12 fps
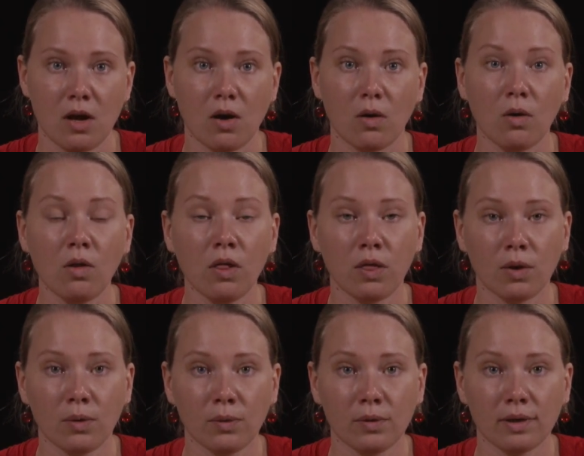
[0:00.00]

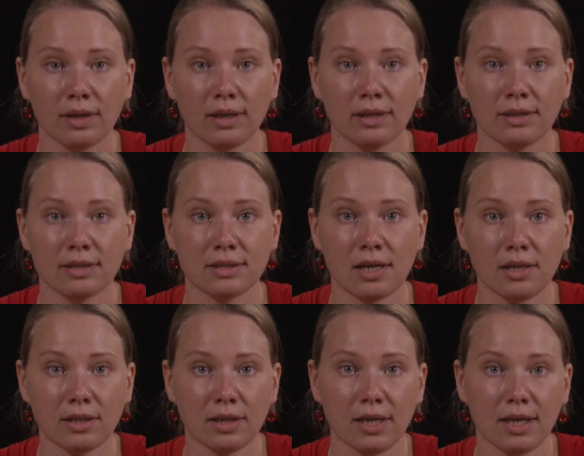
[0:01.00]
Although it is
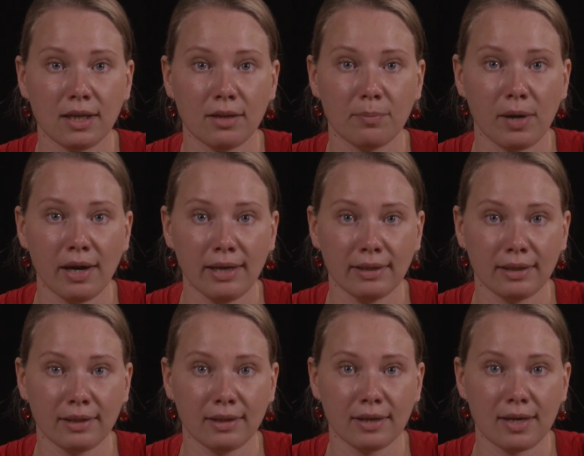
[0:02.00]
not legally
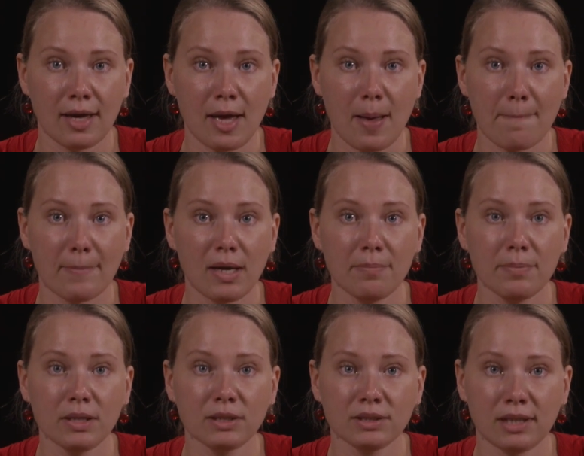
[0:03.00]
binding,
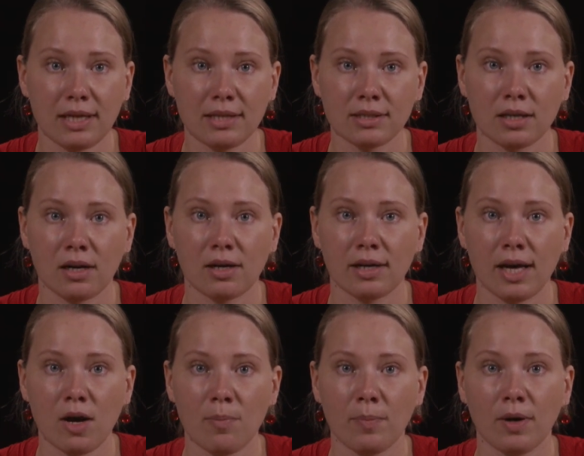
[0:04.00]
member states are
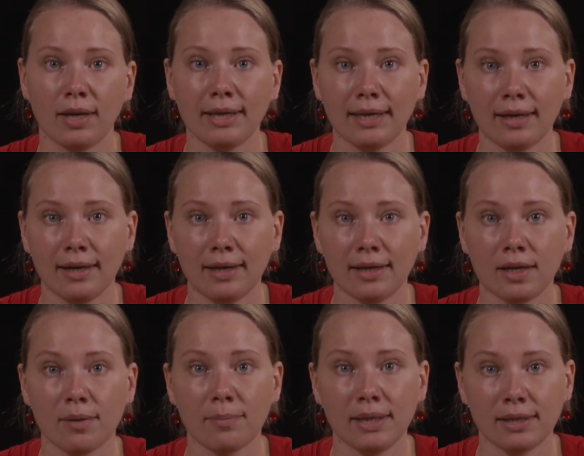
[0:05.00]
now politically
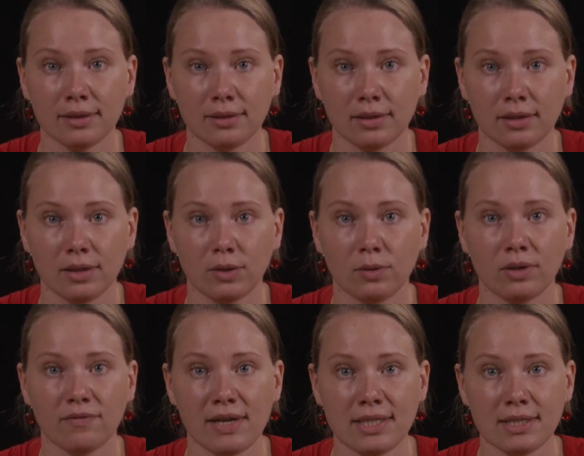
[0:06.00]
committed to
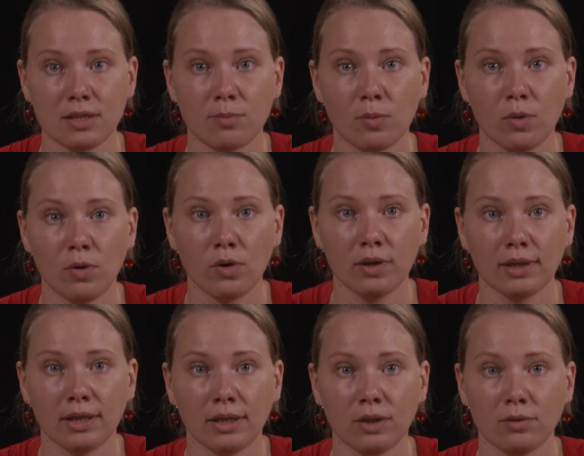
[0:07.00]
invest more
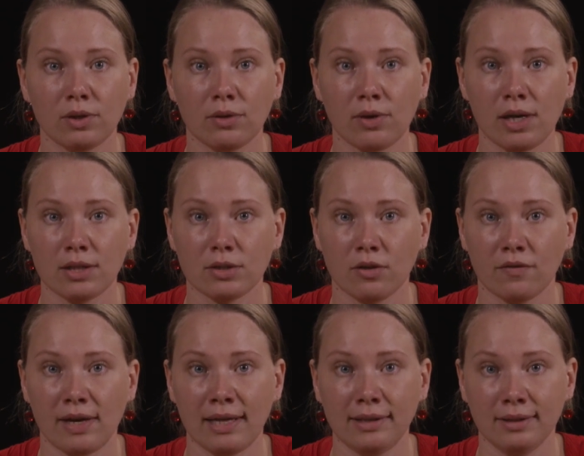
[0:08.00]
into the rights of
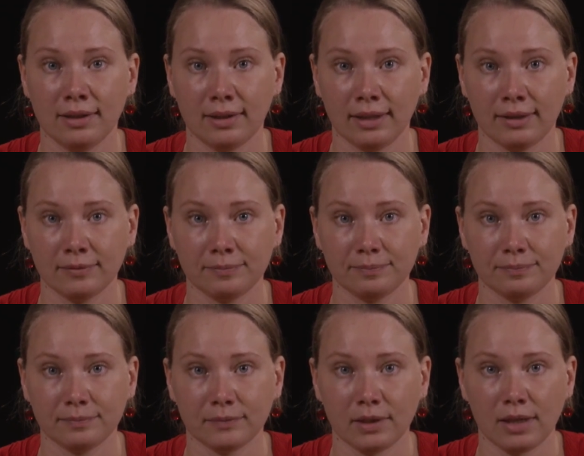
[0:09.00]
elderly.
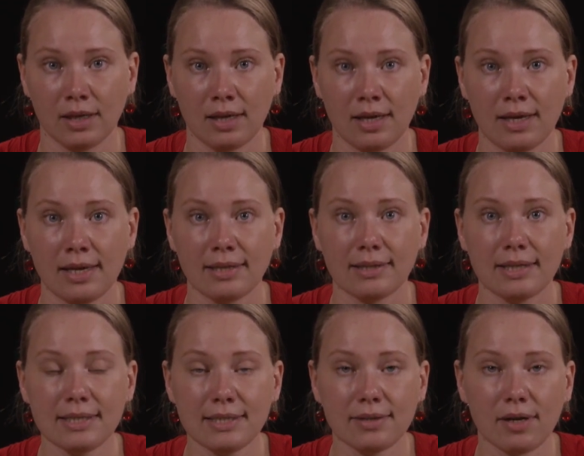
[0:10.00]

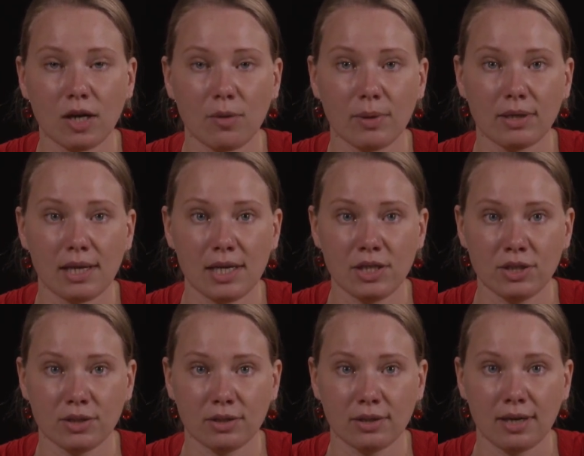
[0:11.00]
This
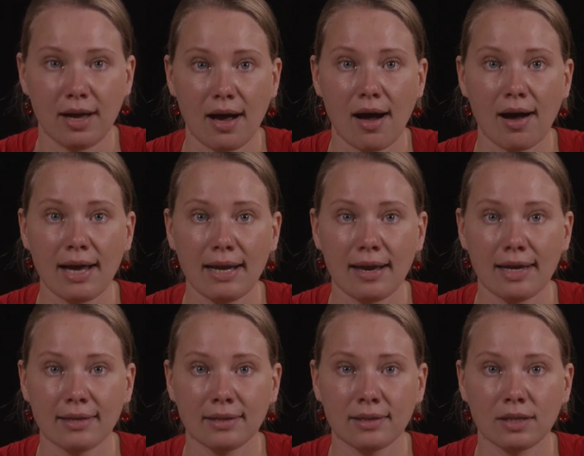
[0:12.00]
recommendation
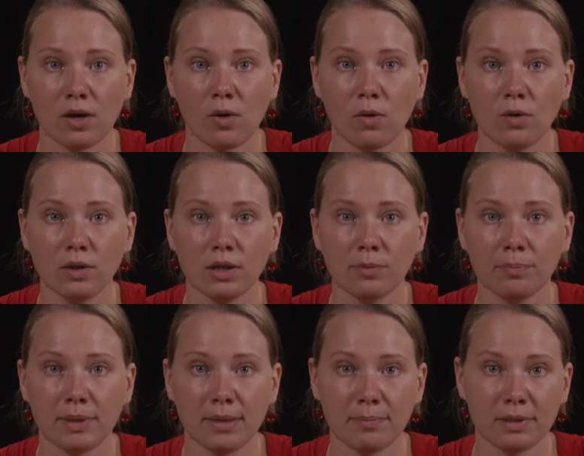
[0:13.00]
highlighted older
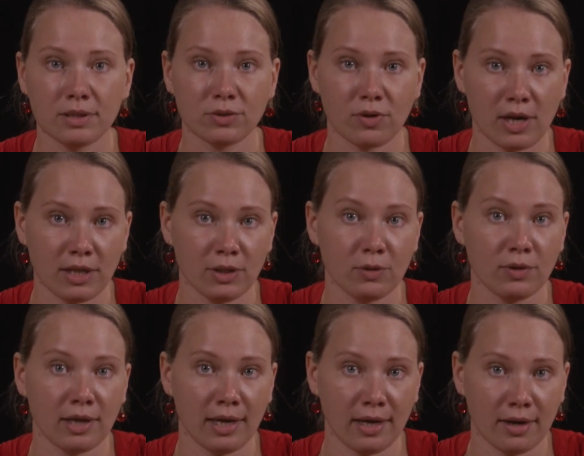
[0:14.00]
people's right to
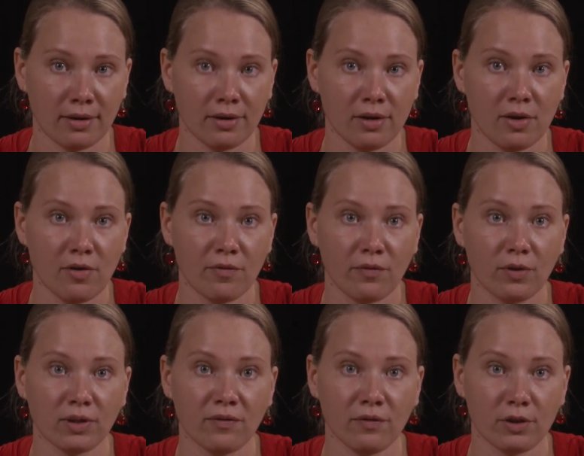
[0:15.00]
care for
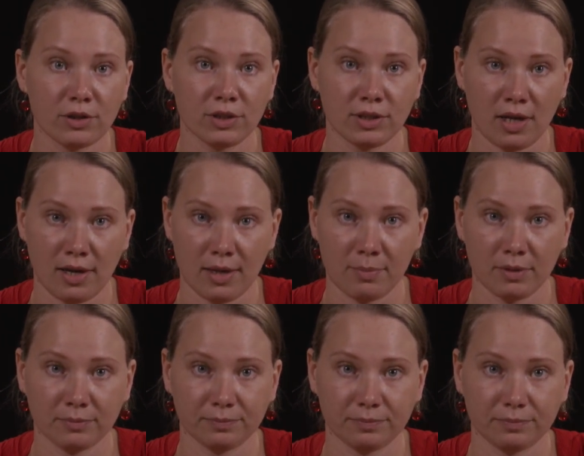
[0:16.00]
the first time.
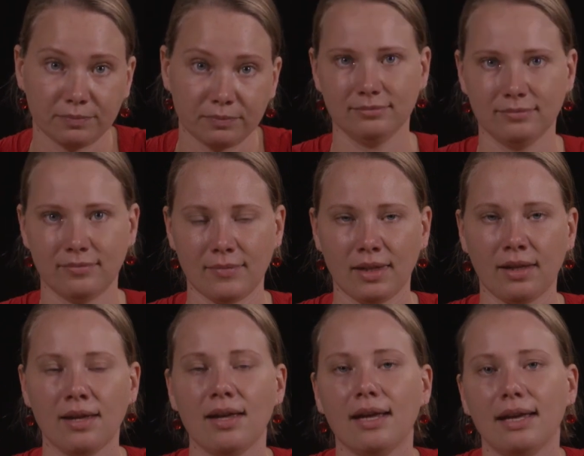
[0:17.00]

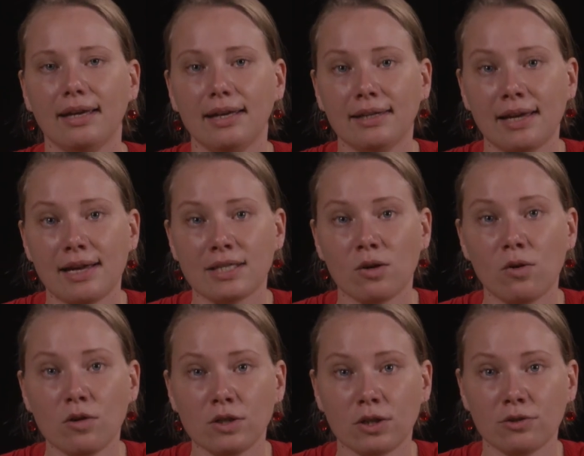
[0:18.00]
It has
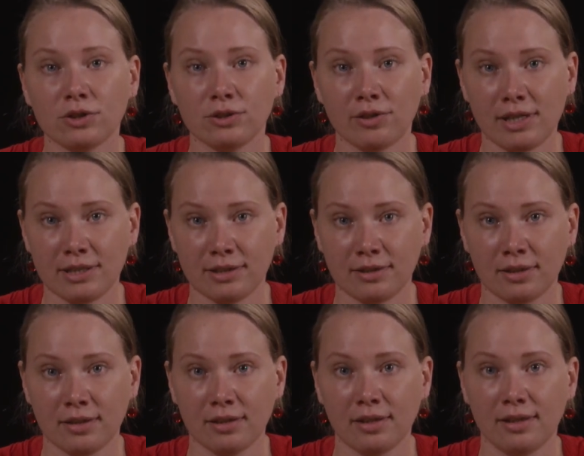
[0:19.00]
also stressed
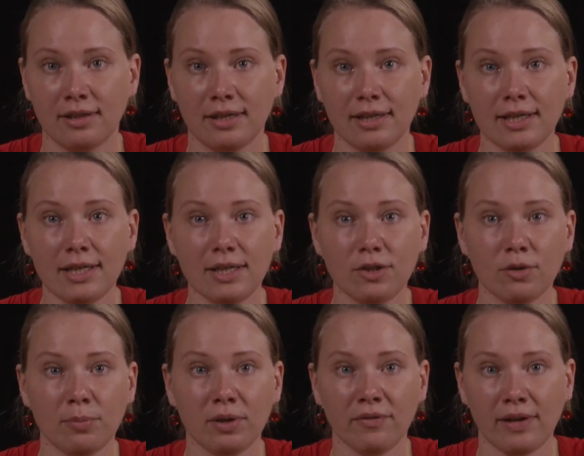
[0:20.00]
the need to
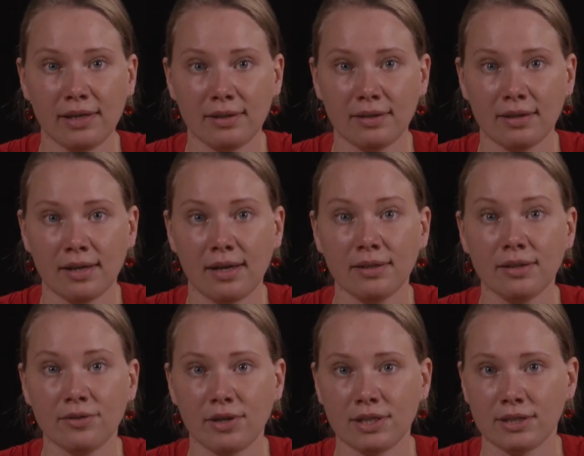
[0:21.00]
prevent and
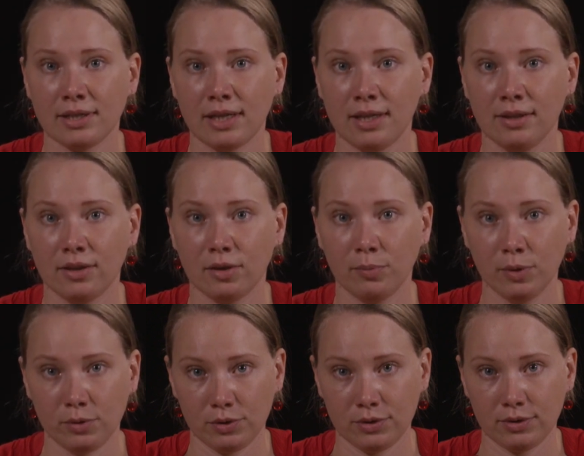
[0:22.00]
address elder
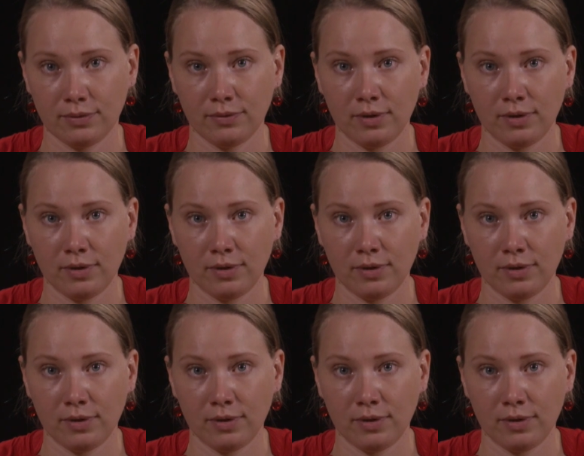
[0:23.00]
abuse,